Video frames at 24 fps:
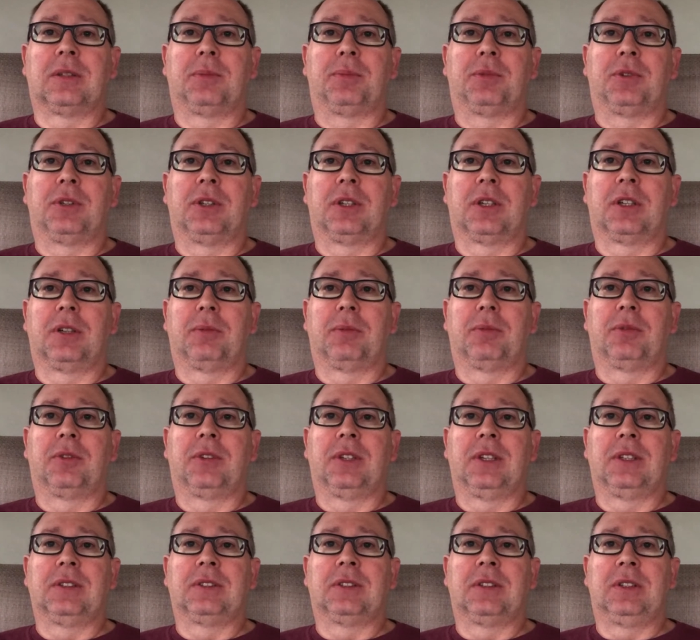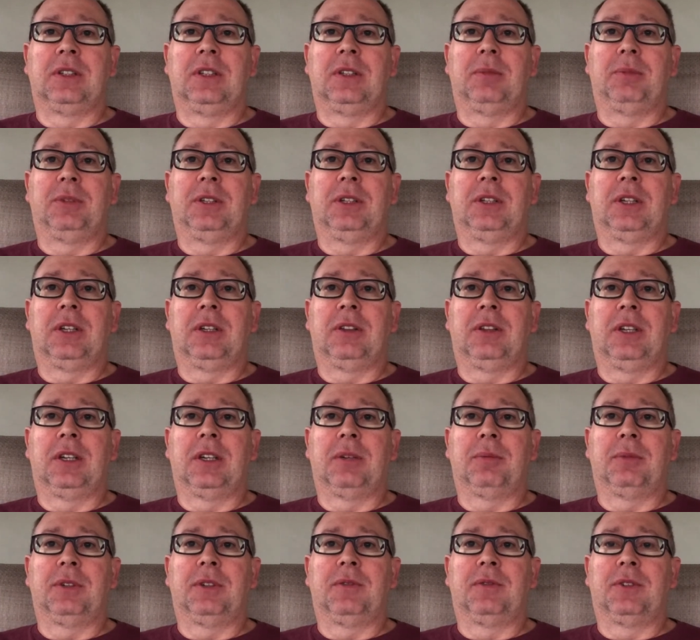up on a couple things that need to be done
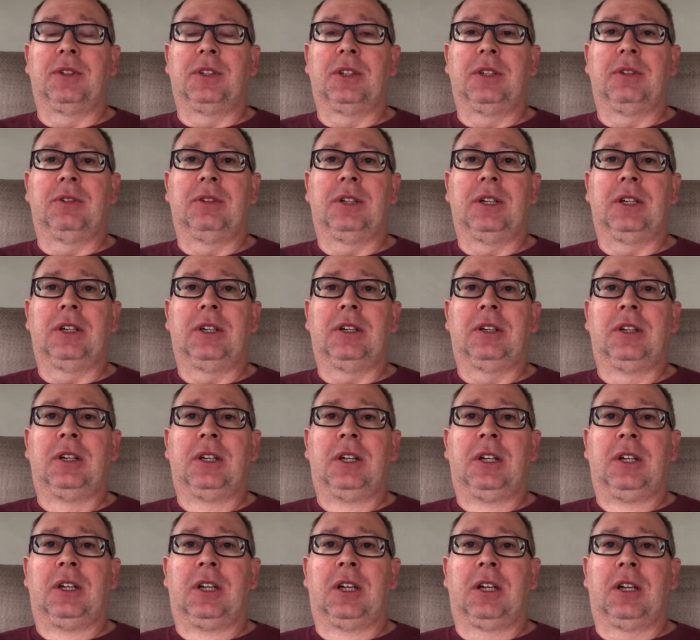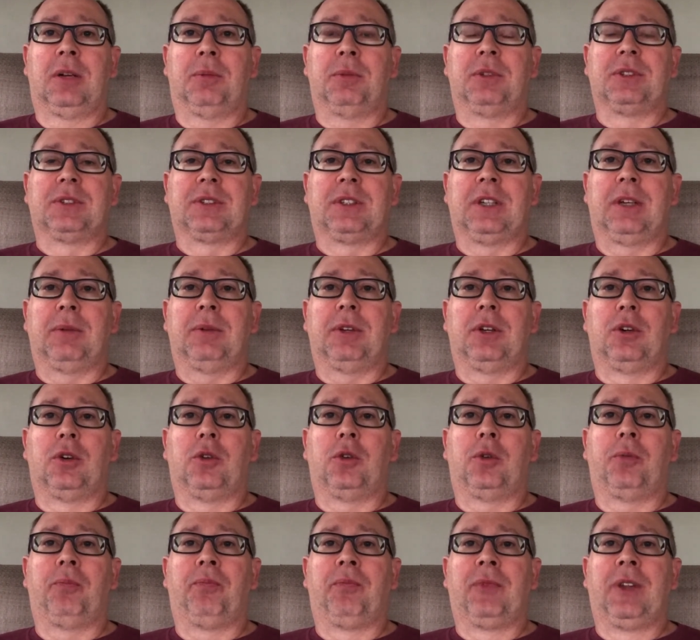there, but very rare, uh, most of the time at
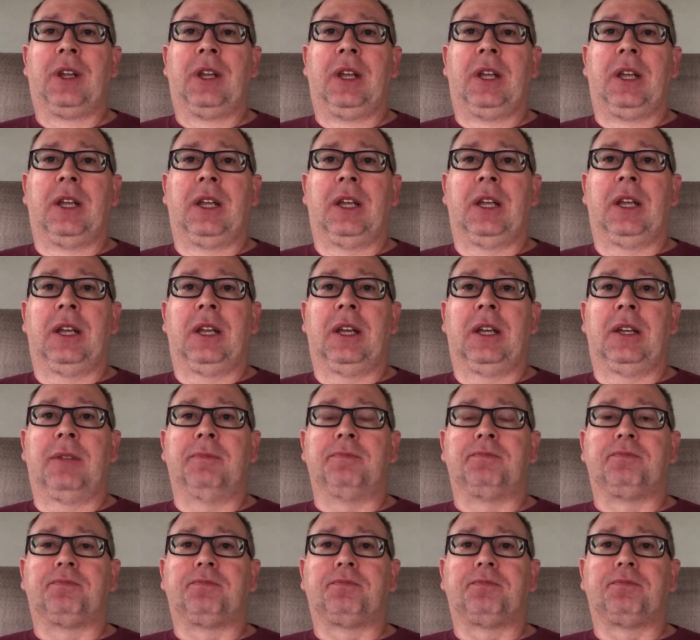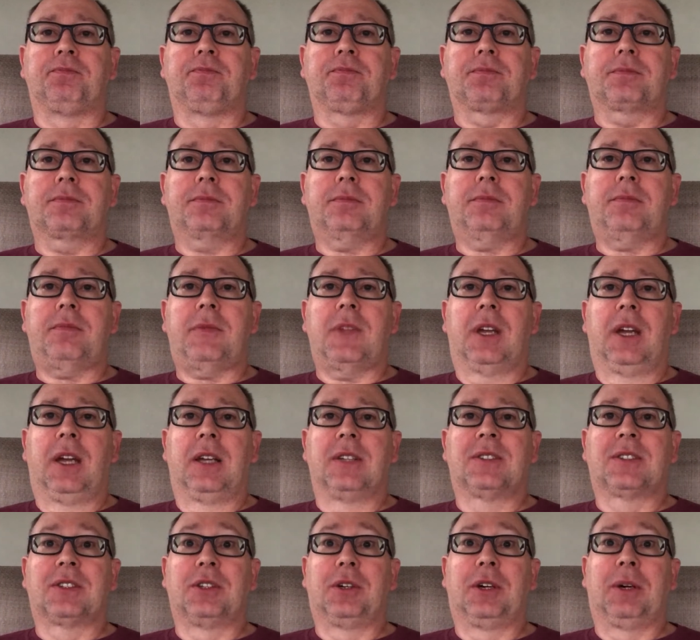home. And
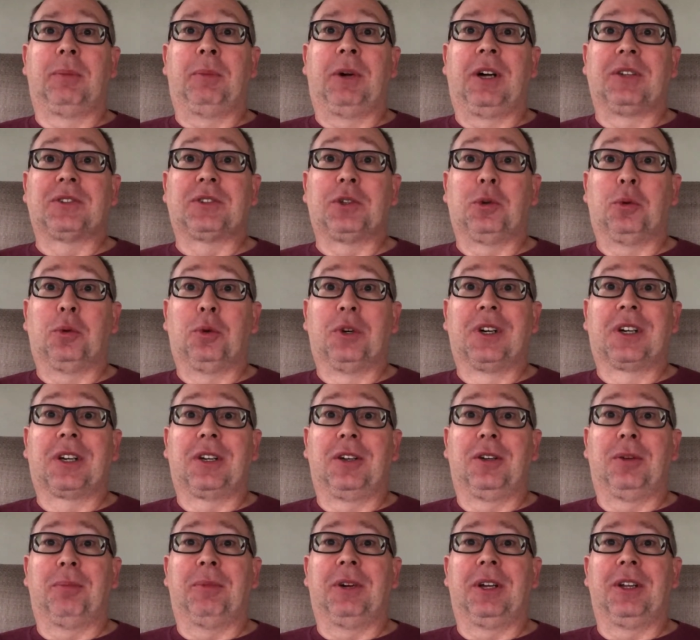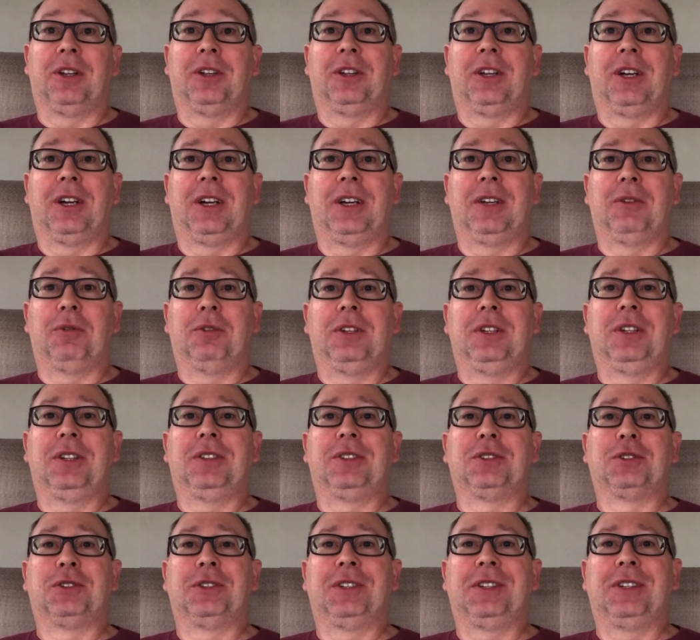uh, so I'm also working on my lanai. I really
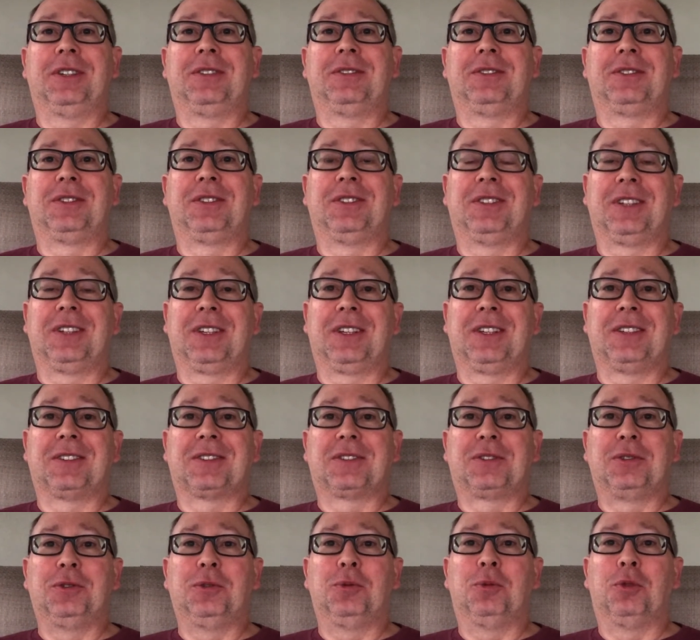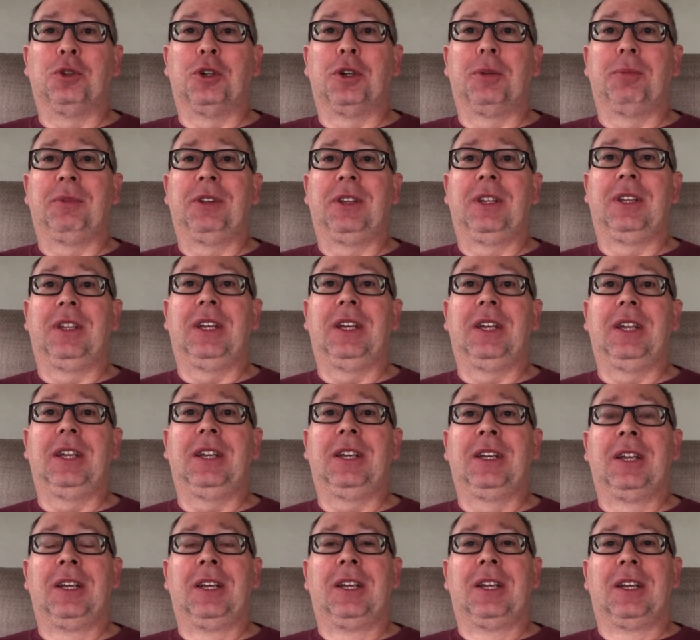enjoy it until it gets too warm in the
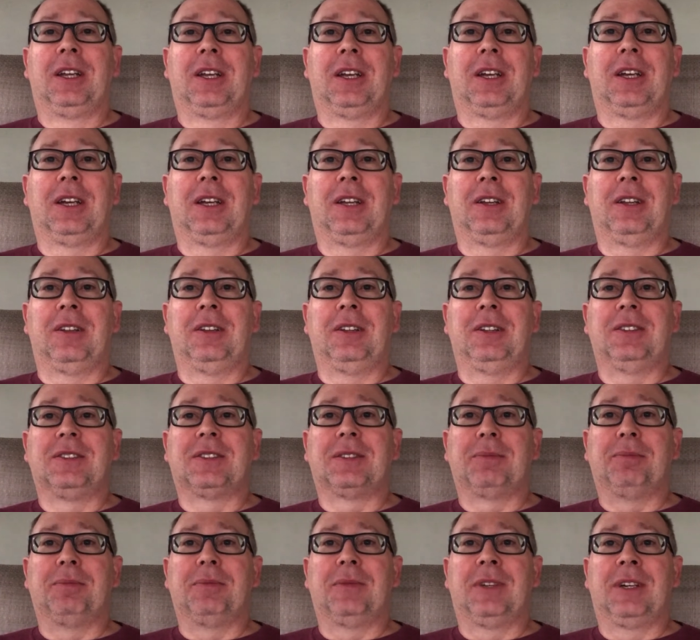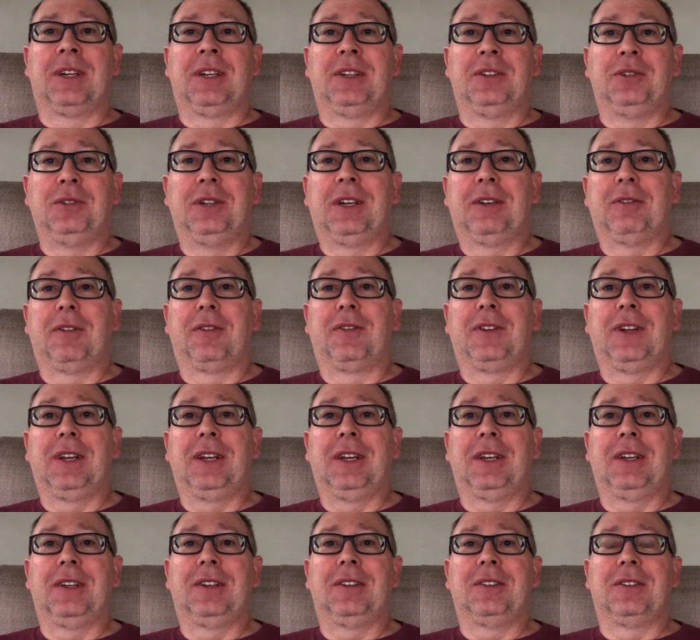day. Uh, and then some, I do have a
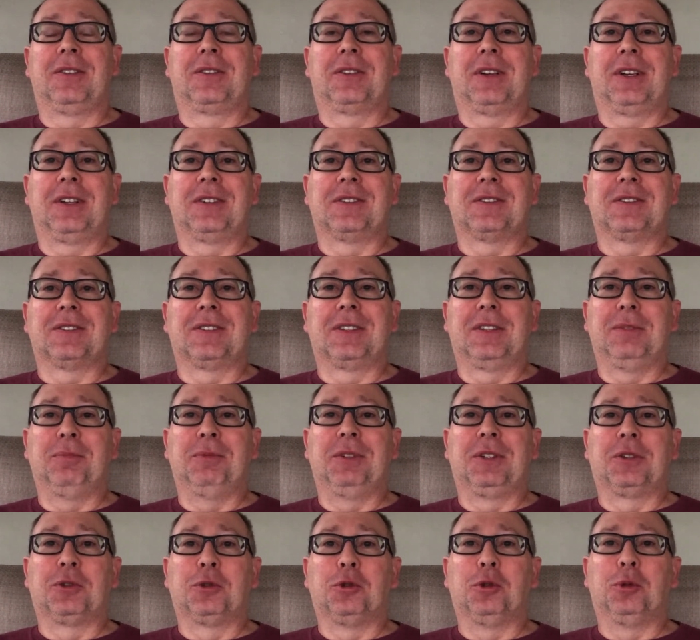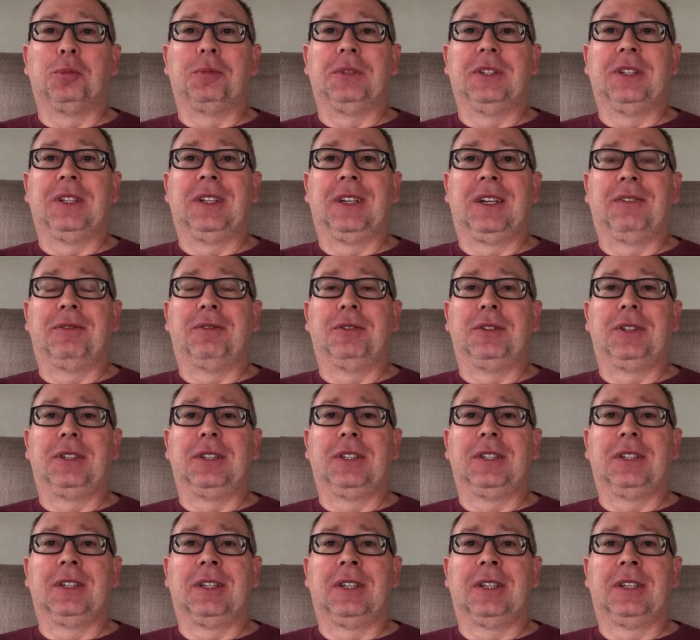fan and tries to keep me cool, but i
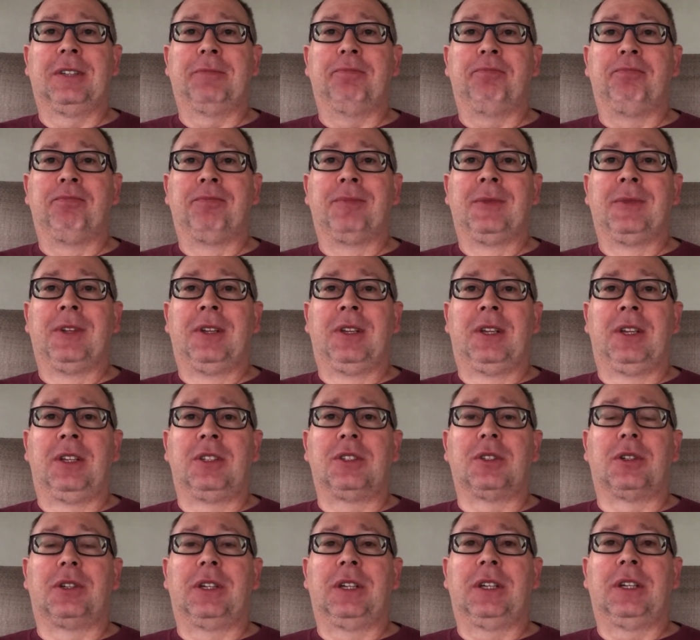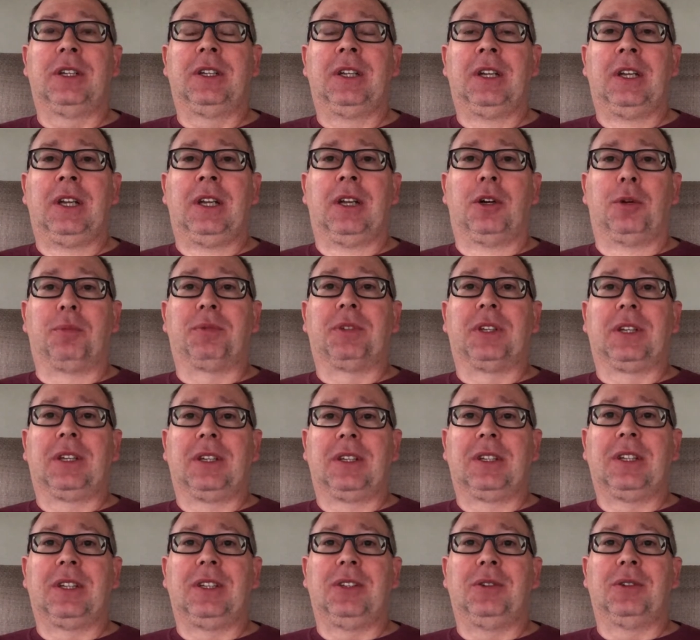really um, enjoyed it. Hope to
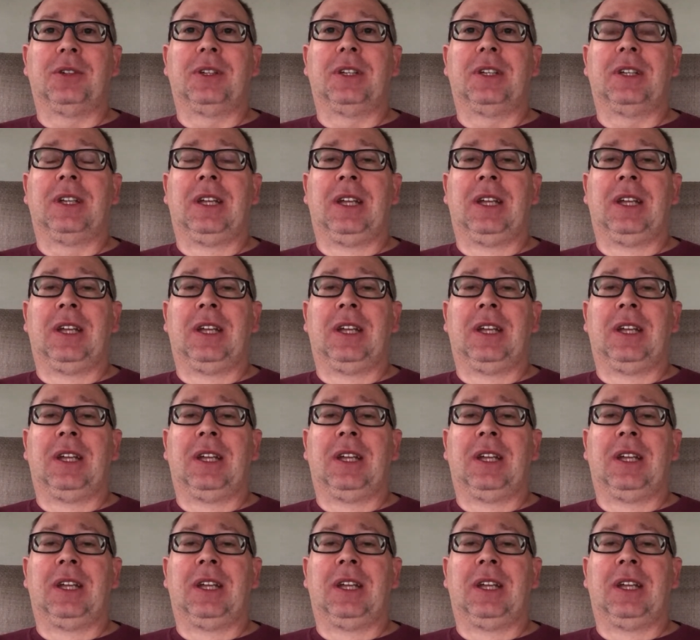continue it.